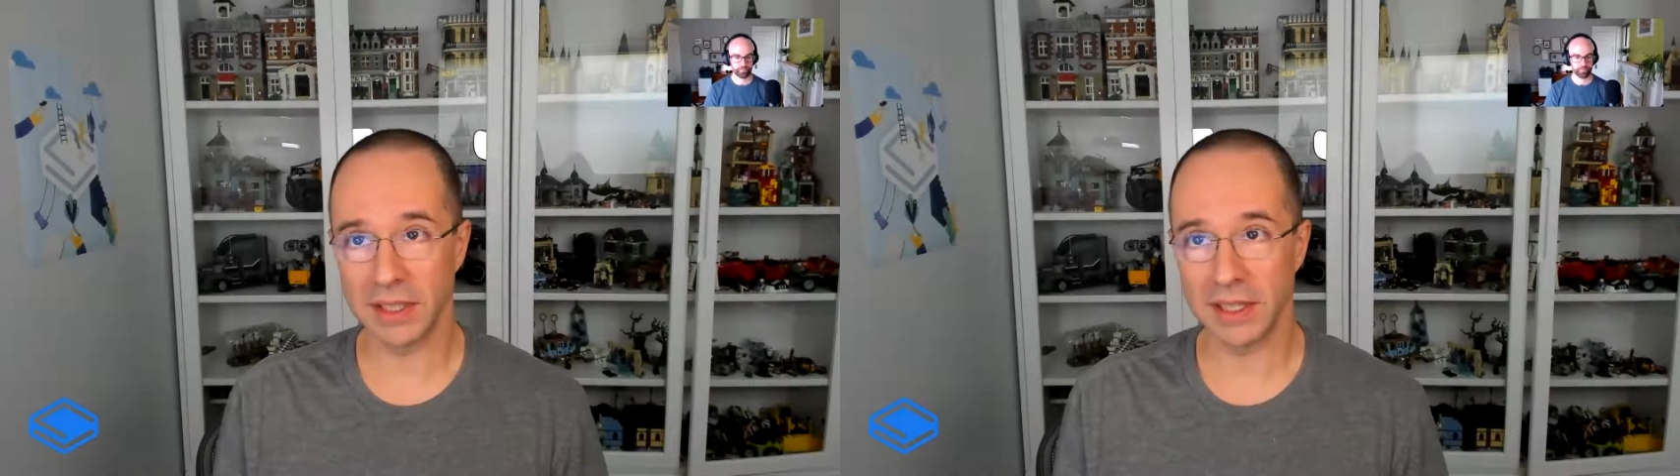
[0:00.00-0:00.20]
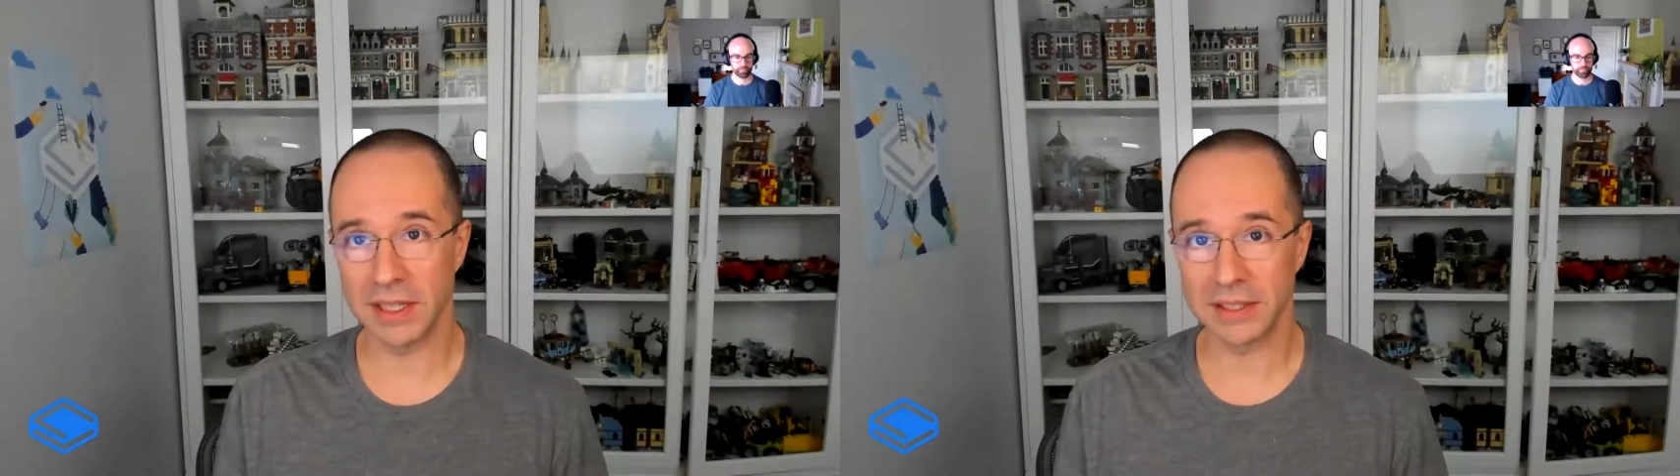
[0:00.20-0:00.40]

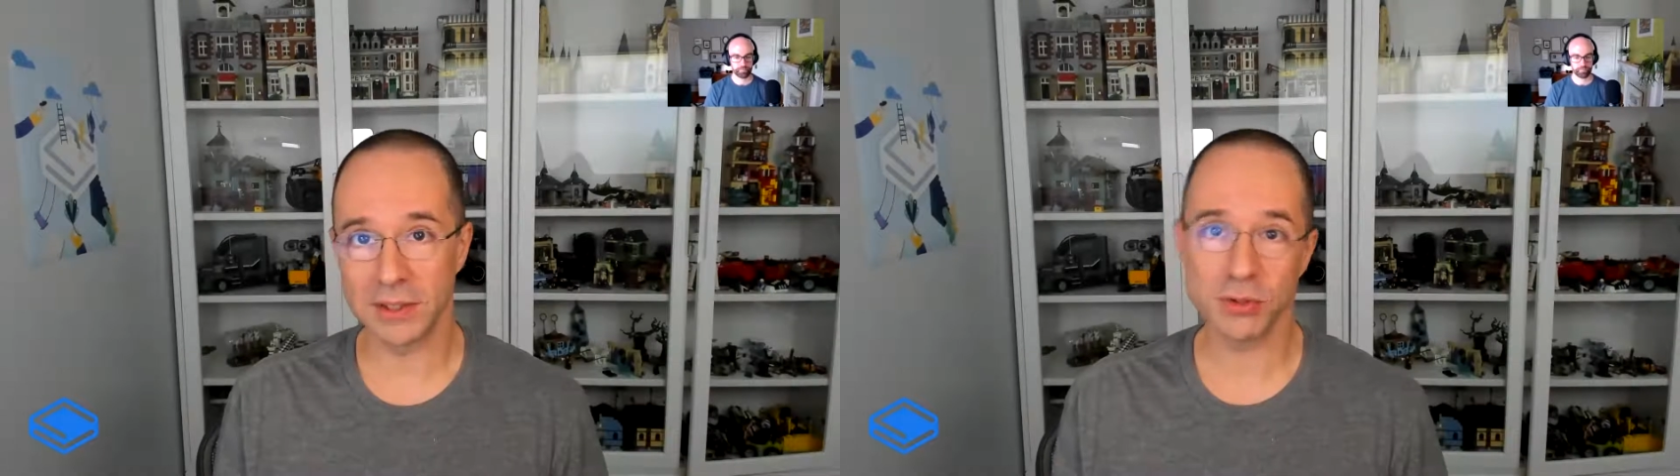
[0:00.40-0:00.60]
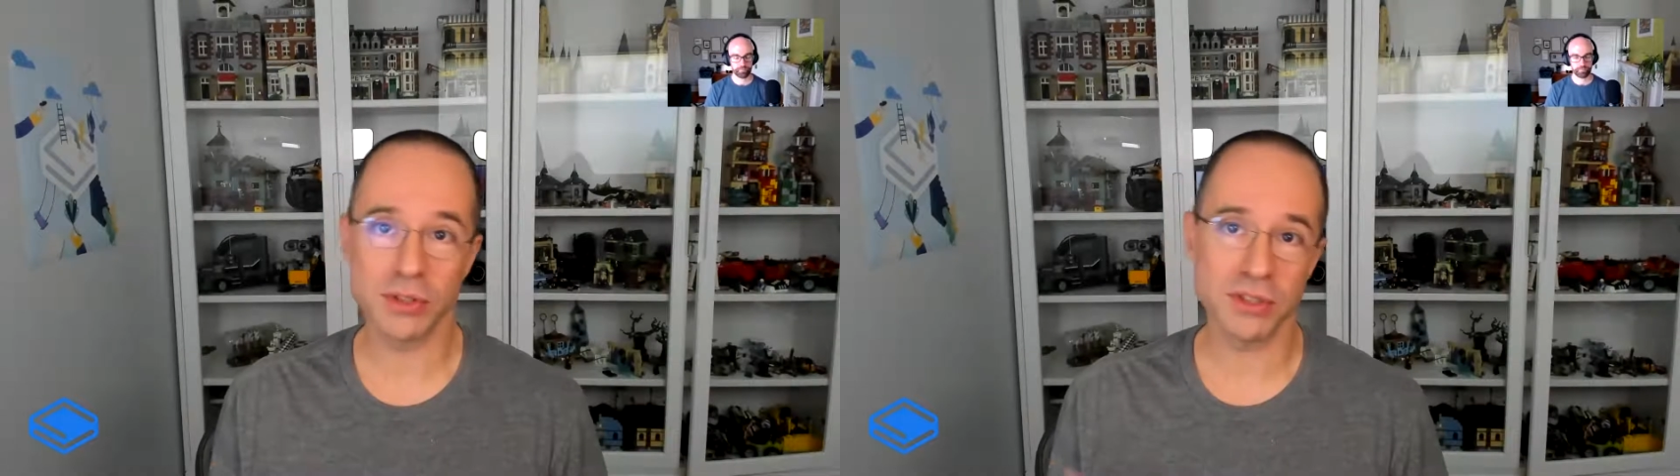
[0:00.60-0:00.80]

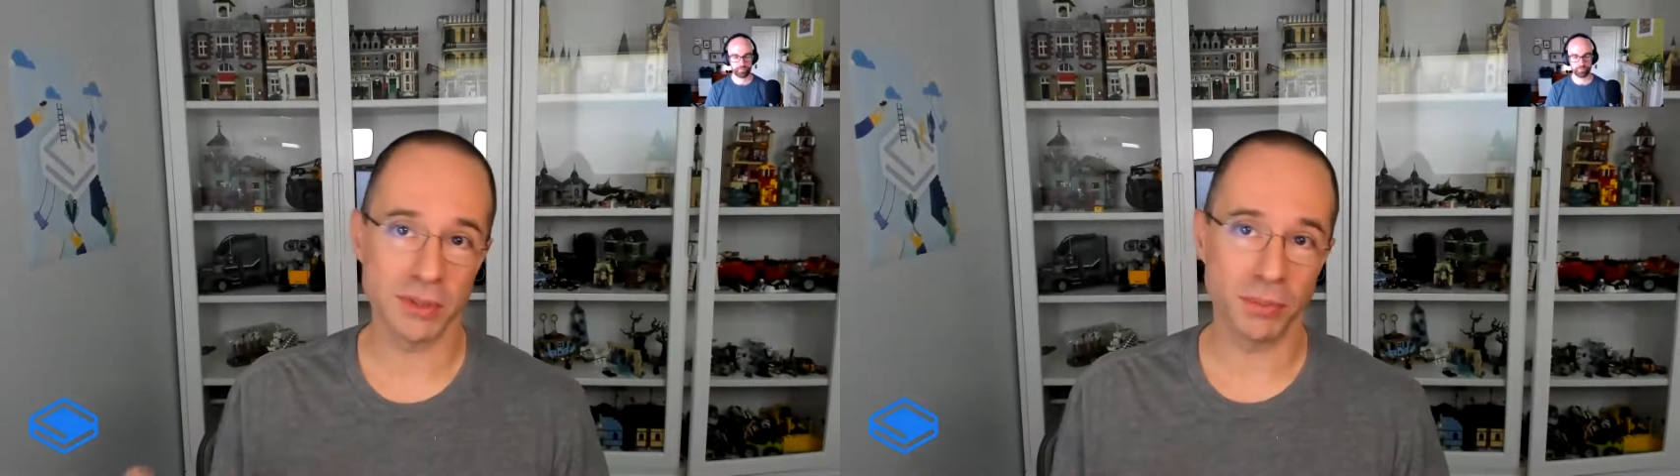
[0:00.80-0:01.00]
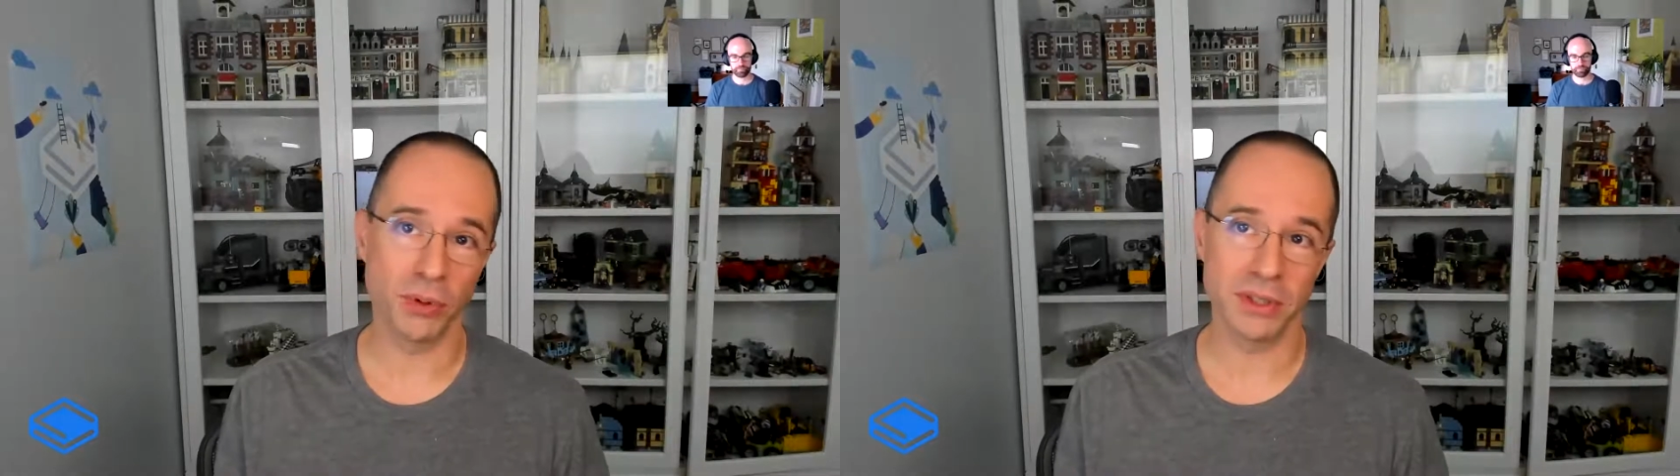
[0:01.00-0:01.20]
essentially
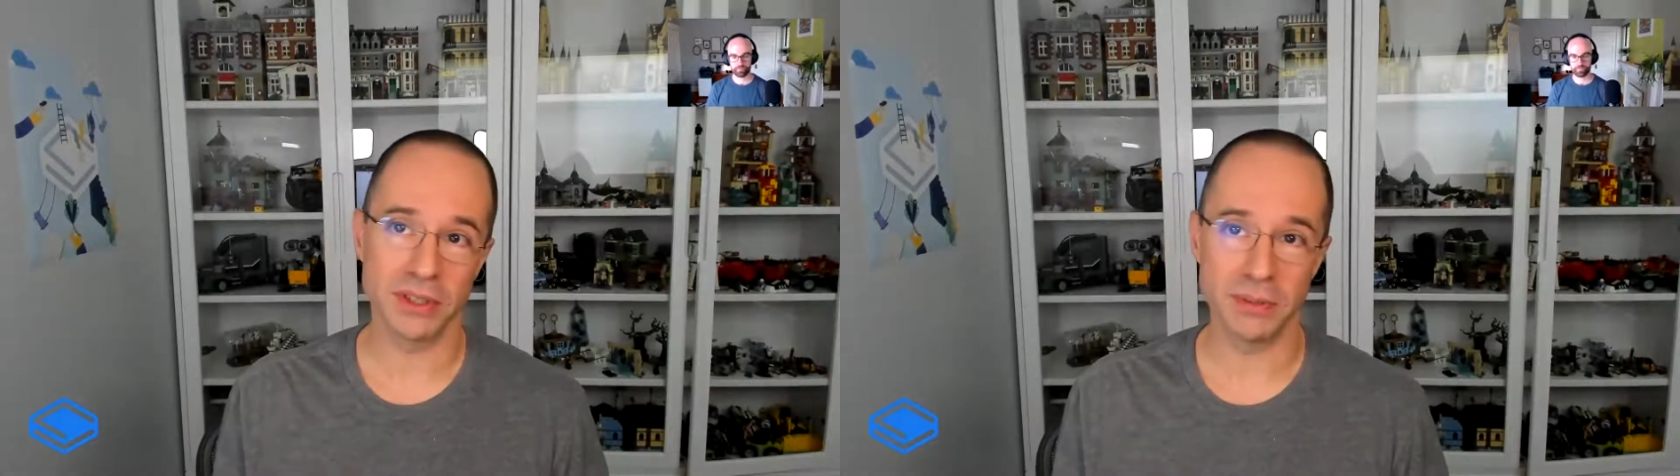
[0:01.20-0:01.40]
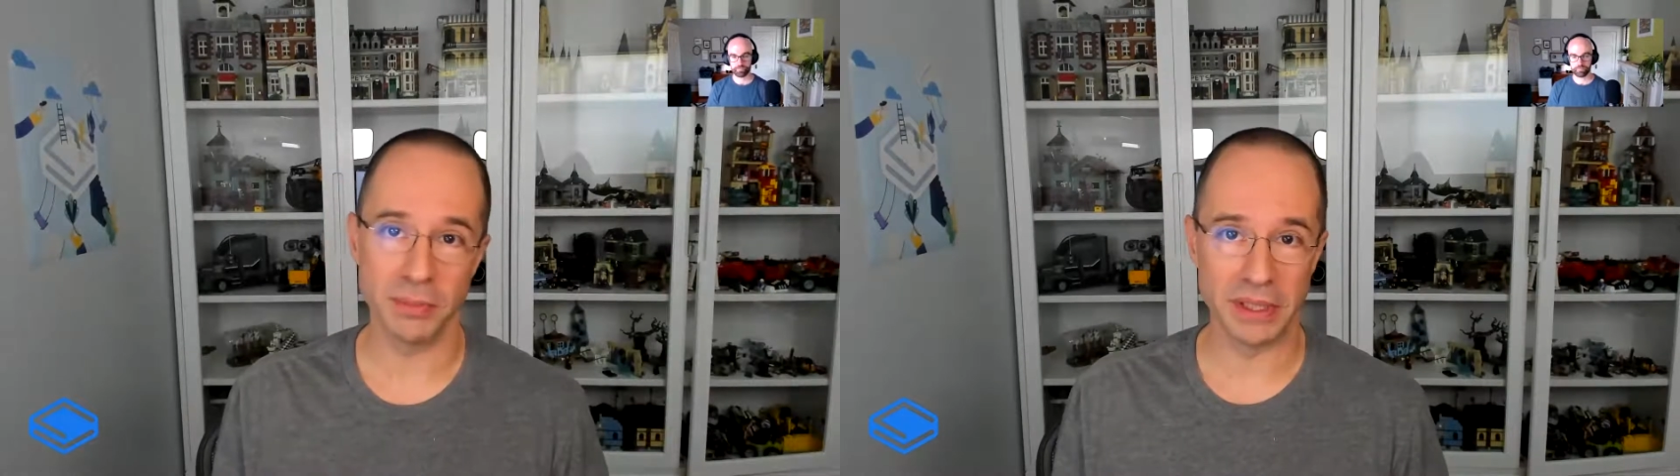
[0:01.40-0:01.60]

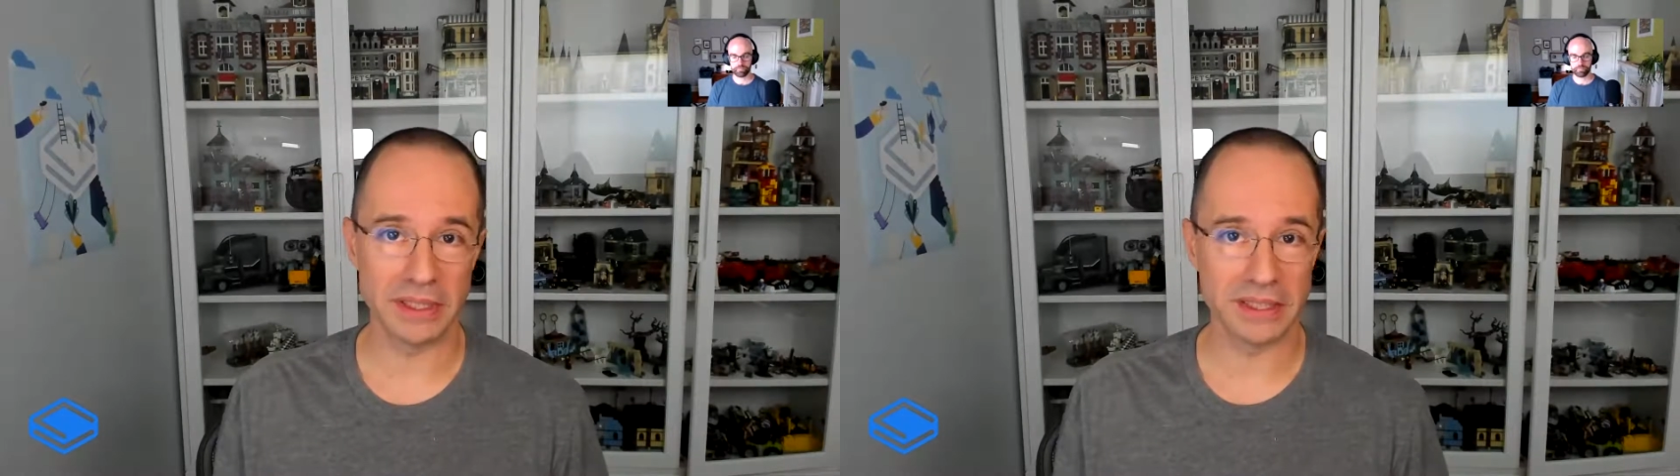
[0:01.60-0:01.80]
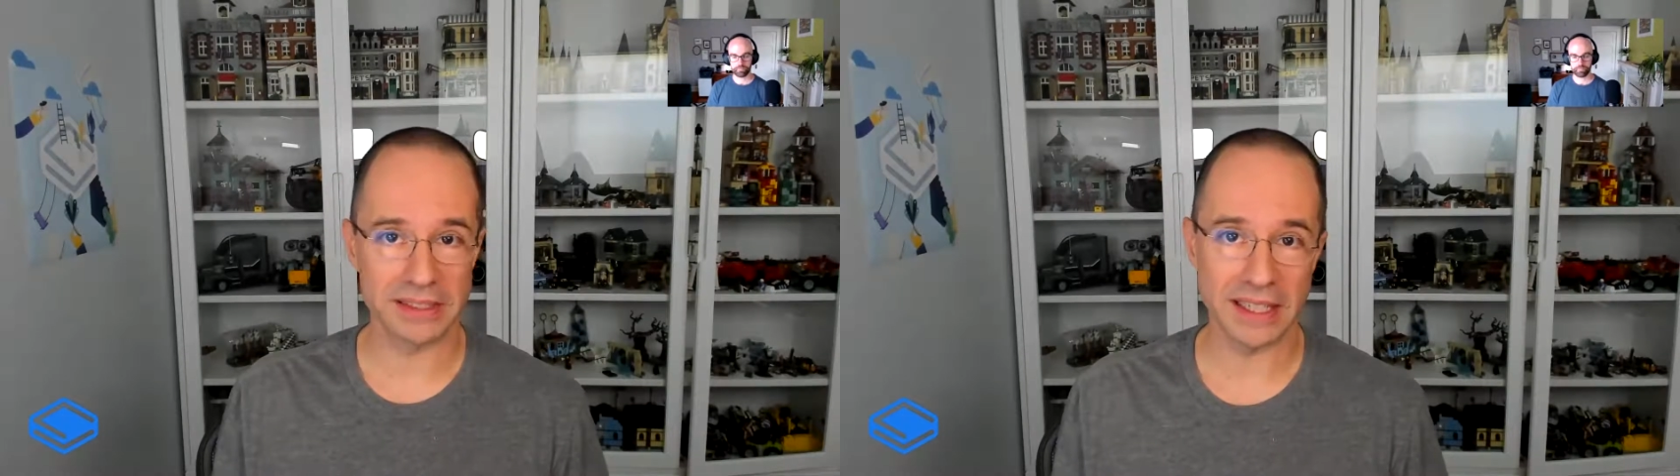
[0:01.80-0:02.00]
supported
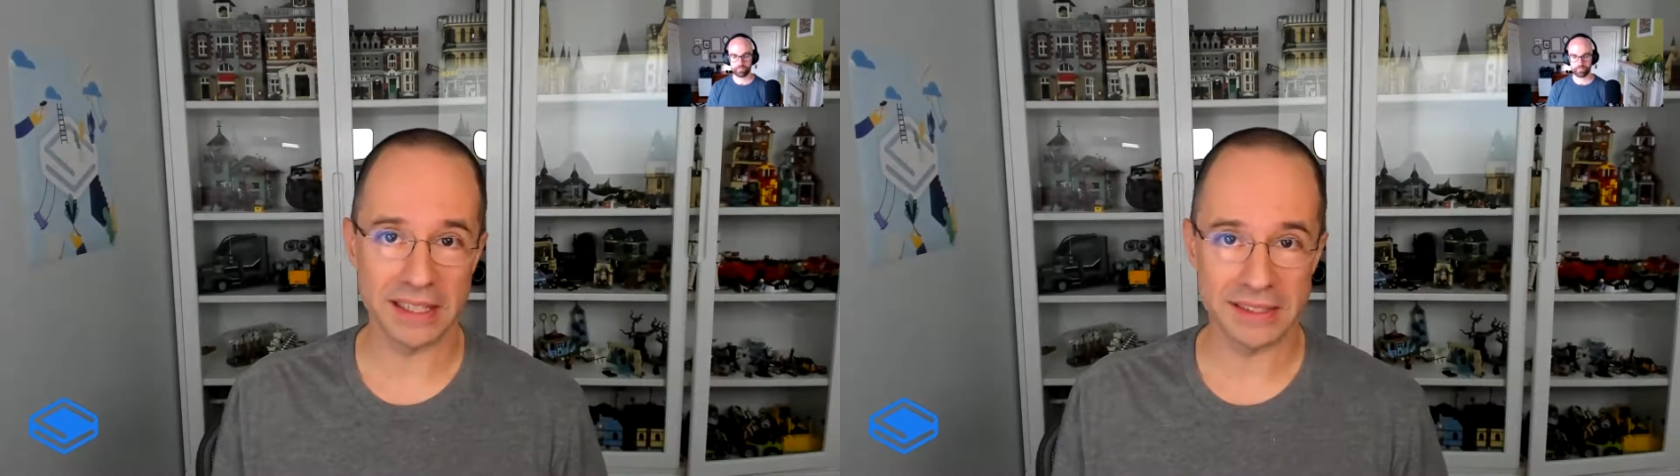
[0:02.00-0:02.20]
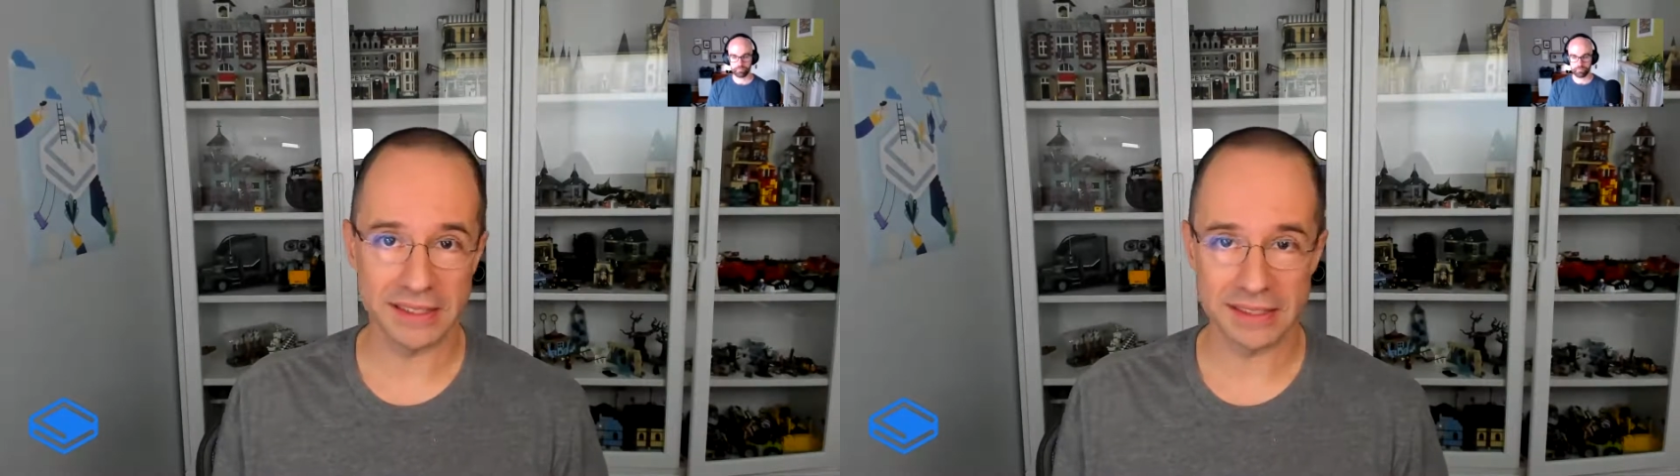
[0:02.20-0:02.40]
building
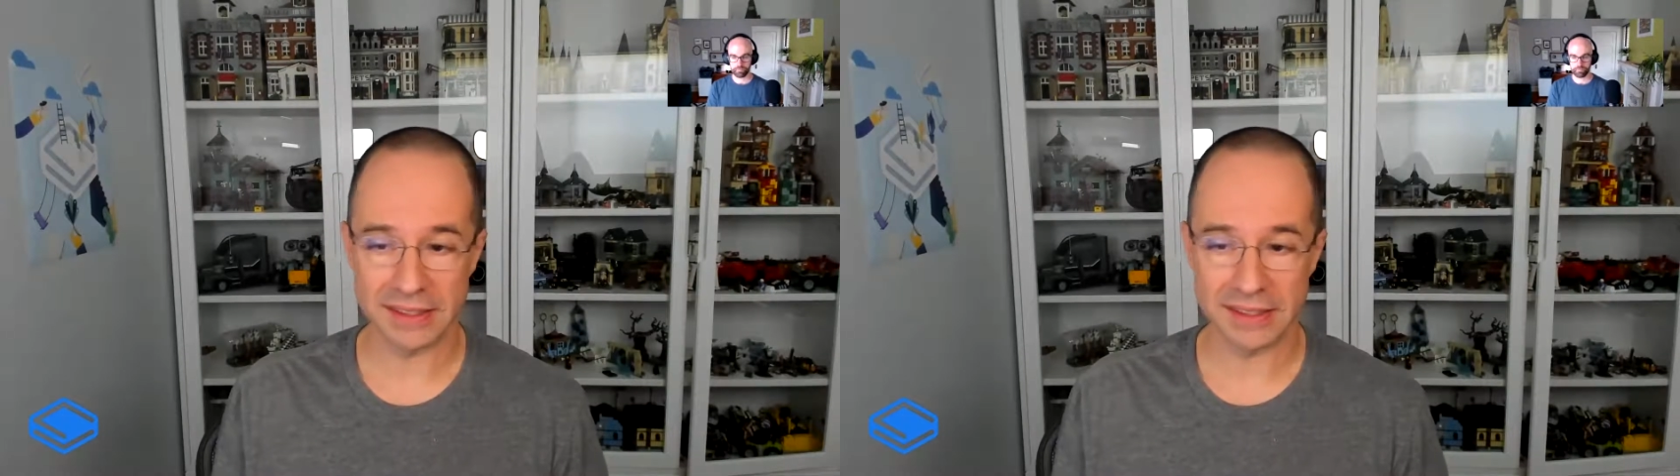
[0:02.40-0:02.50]
sites